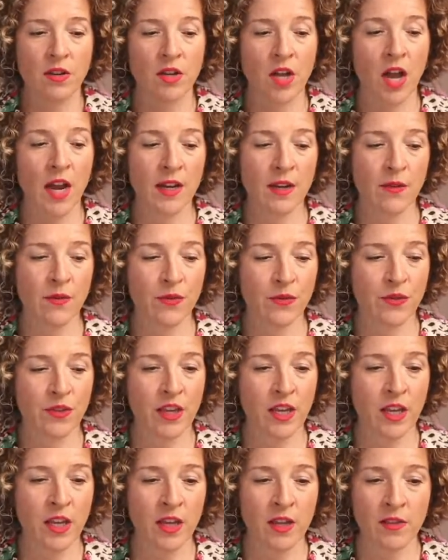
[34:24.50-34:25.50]
kind of
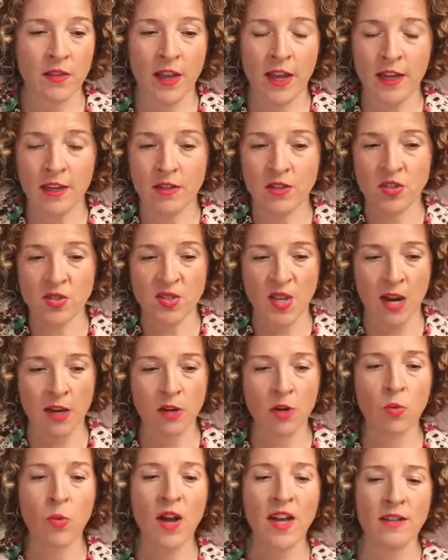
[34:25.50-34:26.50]
the like
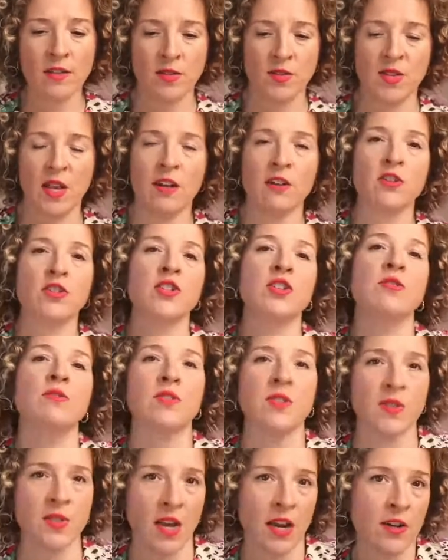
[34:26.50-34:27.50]
designer one, designer two,
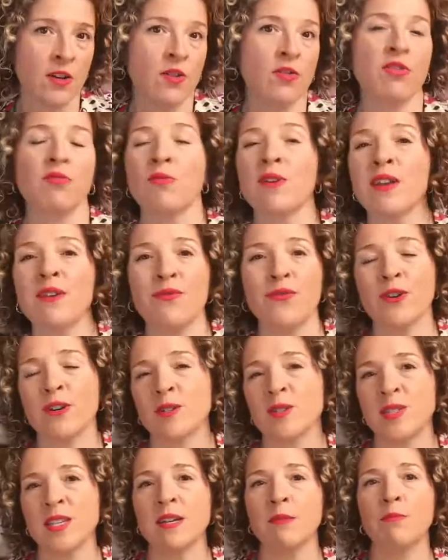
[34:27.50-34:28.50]
designer three, for
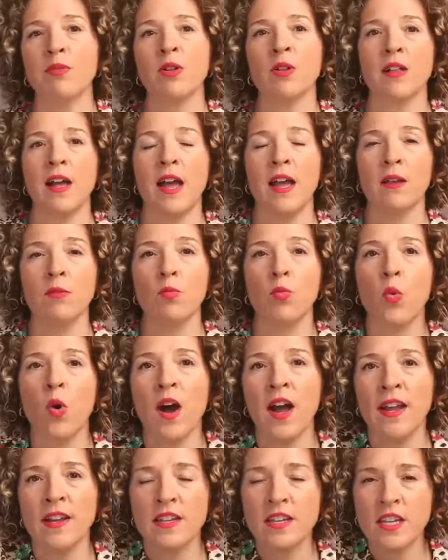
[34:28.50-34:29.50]
example, and
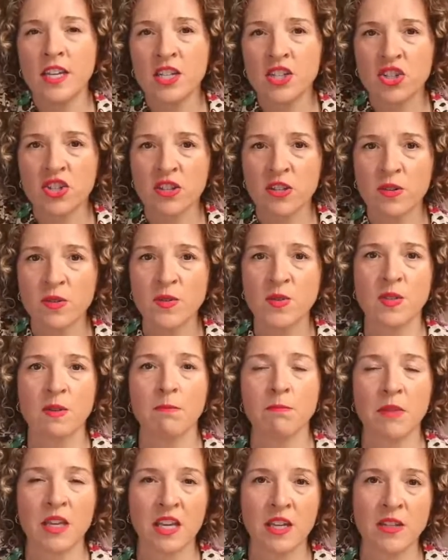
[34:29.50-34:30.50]
what each of those
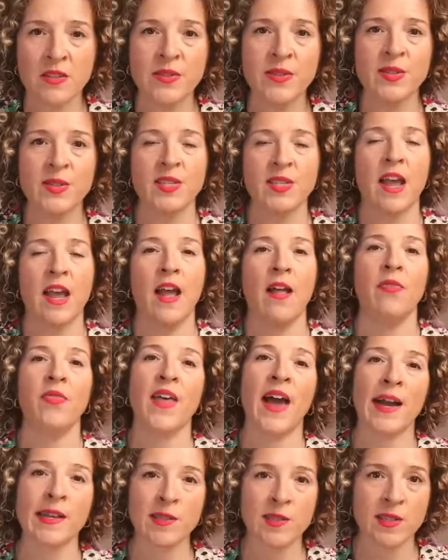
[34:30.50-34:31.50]
means. And
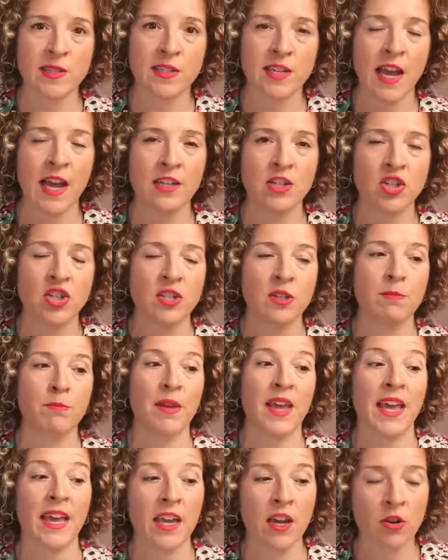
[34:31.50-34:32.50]
that's attached to
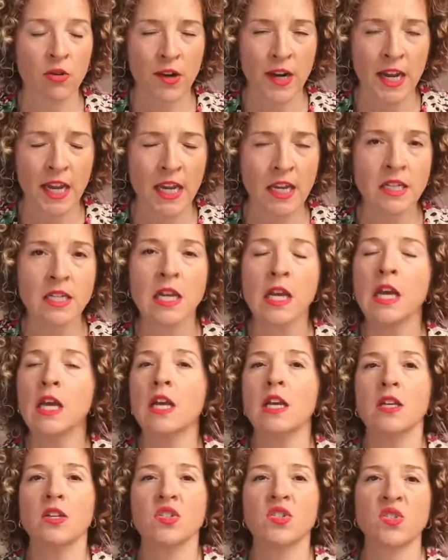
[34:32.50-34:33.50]
pay grade.
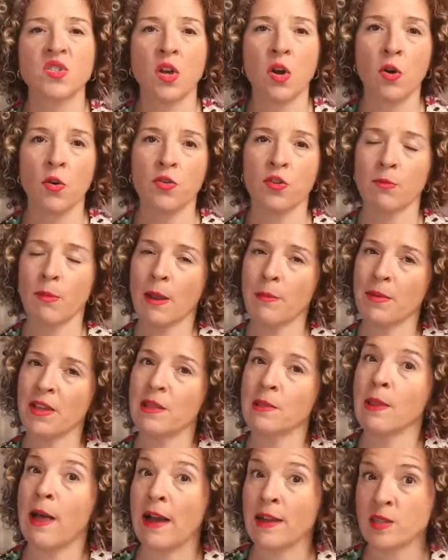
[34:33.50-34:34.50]
So there might be
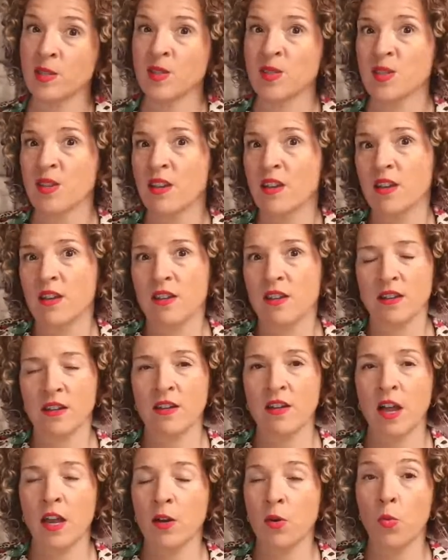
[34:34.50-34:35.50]
less
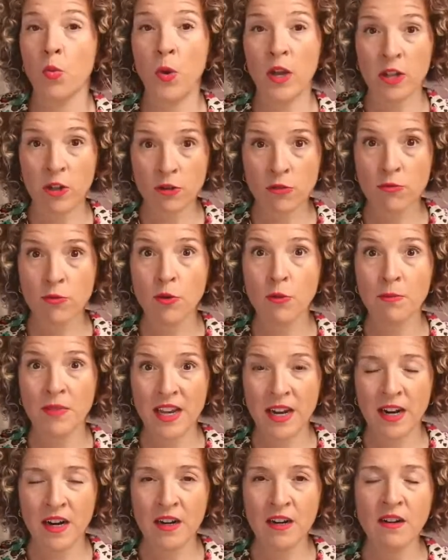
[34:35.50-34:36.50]
kind of wiggle room
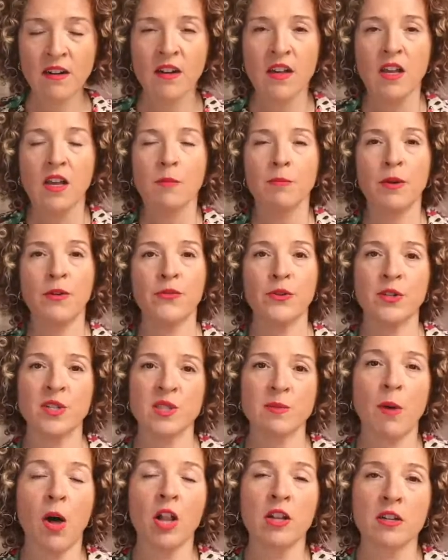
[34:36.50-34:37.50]
there. But for
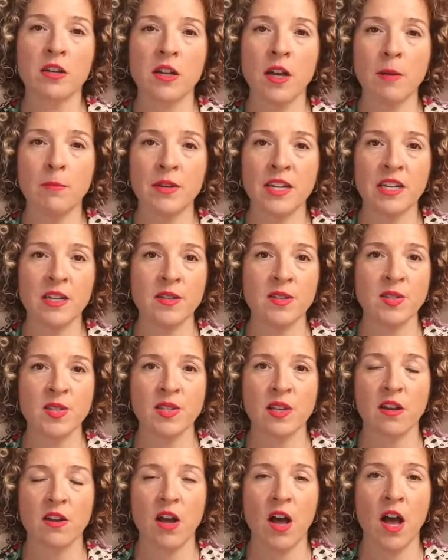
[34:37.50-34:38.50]
smaller
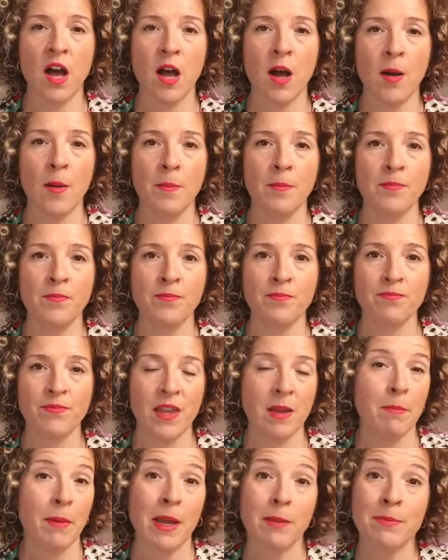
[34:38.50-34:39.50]
companies, um,
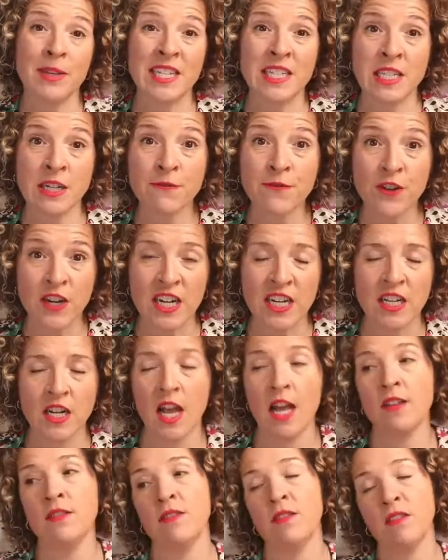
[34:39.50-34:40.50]
it might be different.
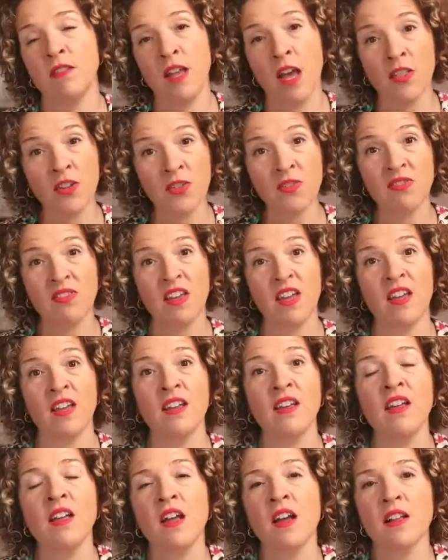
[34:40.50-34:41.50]
And the other
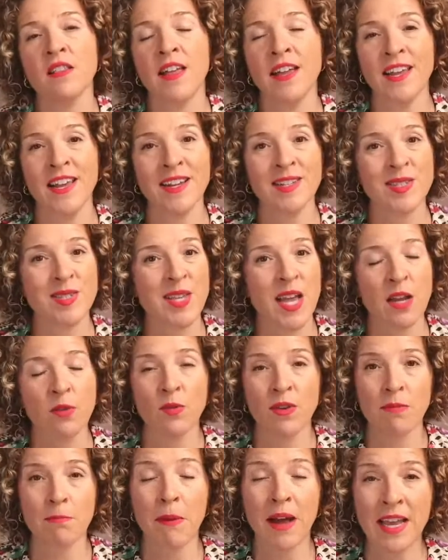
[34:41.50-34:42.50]
thing, like I said,
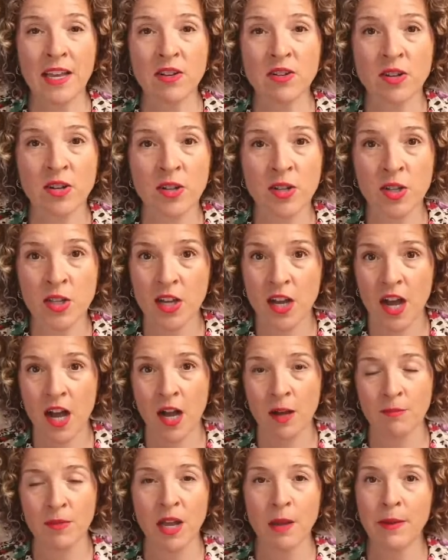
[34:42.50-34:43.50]
with Michael
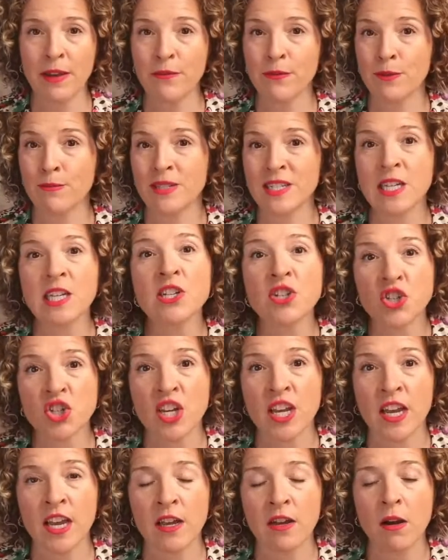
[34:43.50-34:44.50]
um, coming from
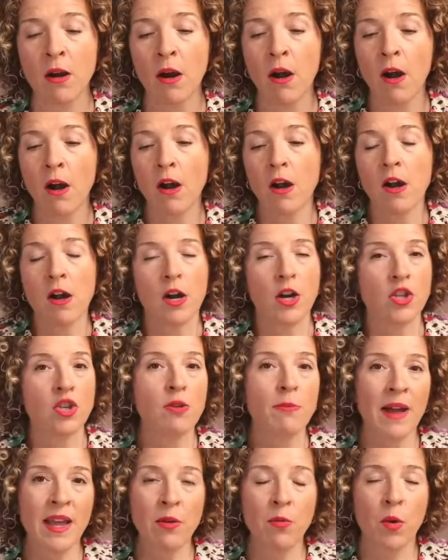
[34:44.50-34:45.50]
teaching,
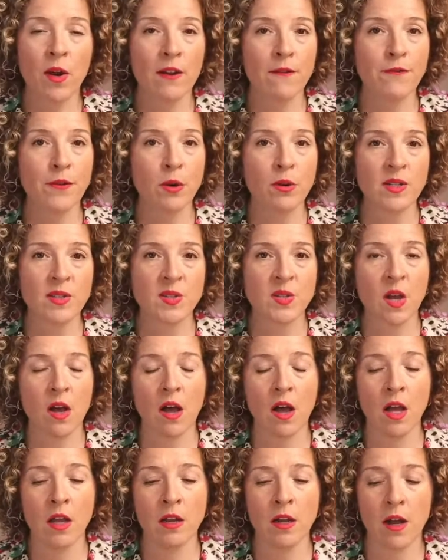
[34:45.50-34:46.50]
you might want to focus
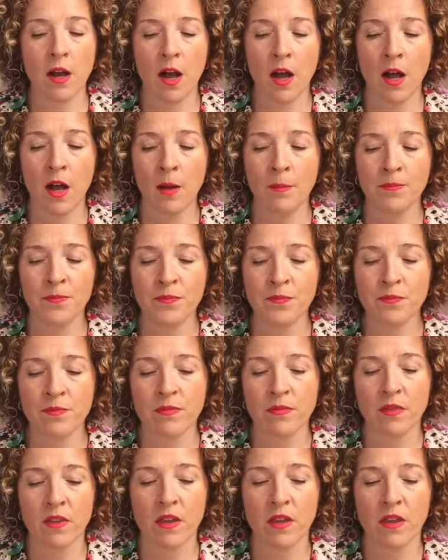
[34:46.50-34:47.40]
on um,